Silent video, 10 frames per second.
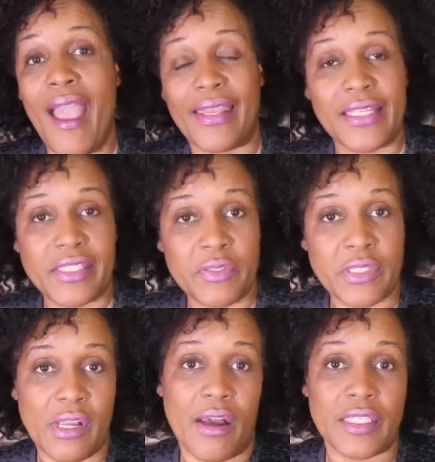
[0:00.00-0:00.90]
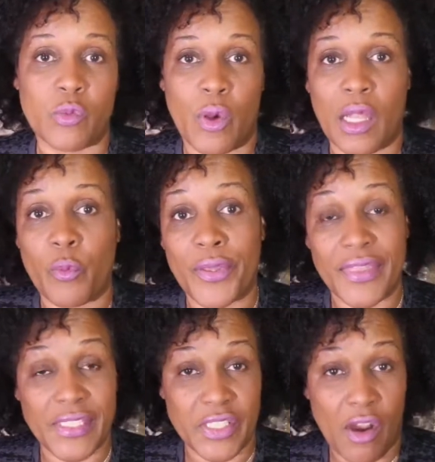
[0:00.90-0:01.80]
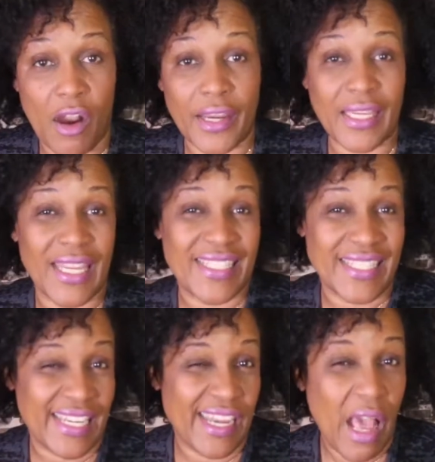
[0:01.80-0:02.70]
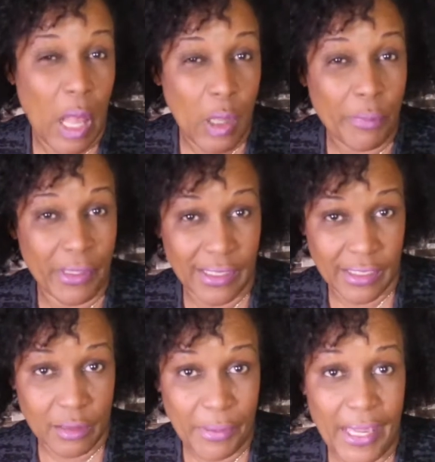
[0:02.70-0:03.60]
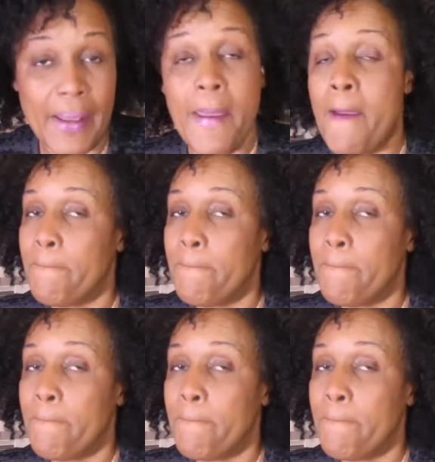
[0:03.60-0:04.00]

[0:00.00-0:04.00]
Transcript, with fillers: And as you saw as well with the Dawn, it did help a little bit,